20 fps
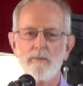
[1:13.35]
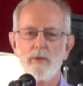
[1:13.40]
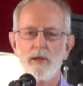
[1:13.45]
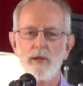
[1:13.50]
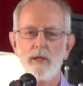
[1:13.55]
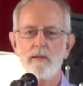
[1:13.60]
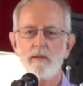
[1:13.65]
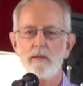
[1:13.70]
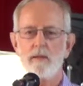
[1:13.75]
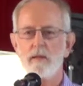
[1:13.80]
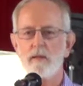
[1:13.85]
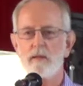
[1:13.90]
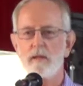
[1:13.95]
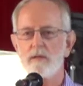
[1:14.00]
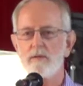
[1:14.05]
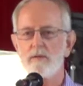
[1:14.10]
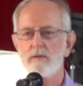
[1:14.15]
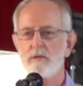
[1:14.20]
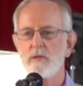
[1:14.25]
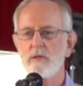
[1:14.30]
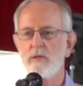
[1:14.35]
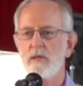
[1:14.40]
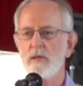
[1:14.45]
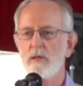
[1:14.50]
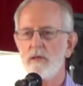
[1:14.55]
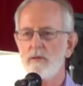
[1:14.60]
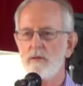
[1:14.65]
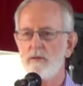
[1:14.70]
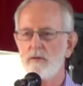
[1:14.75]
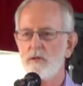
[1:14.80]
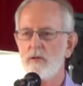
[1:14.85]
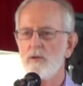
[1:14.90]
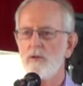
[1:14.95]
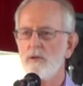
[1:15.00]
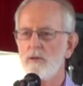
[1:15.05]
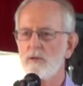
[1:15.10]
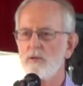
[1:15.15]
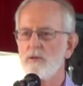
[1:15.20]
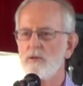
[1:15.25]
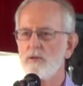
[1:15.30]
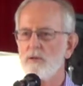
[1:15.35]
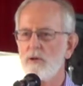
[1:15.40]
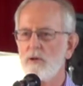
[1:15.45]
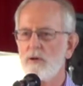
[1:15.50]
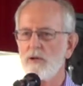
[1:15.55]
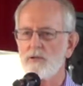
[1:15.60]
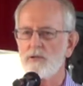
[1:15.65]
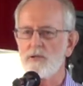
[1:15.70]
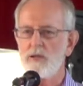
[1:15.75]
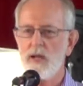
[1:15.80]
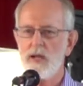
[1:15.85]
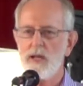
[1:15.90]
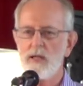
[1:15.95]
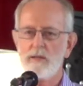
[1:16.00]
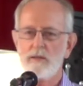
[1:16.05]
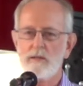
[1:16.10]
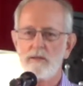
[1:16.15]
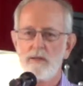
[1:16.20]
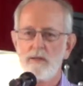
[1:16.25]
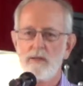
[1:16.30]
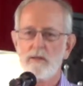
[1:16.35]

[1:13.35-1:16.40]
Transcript: But this is New York State.